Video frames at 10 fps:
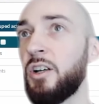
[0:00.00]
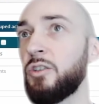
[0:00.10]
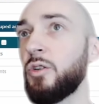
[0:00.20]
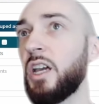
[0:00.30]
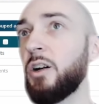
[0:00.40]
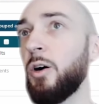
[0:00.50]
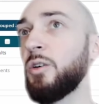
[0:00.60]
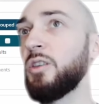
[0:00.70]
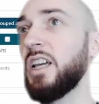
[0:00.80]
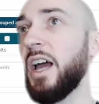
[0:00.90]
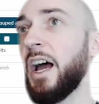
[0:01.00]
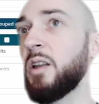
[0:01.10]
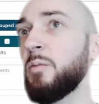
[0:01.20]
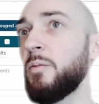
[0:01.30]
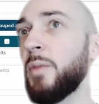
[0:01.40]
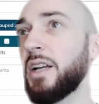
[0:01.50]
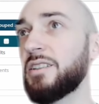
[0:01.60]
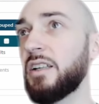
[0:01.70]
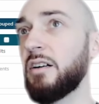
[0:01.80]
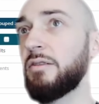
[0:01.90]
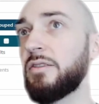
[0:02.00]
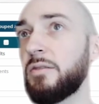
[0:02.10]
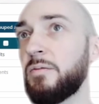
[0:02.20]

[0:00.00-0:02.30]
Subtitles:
you can only add myself.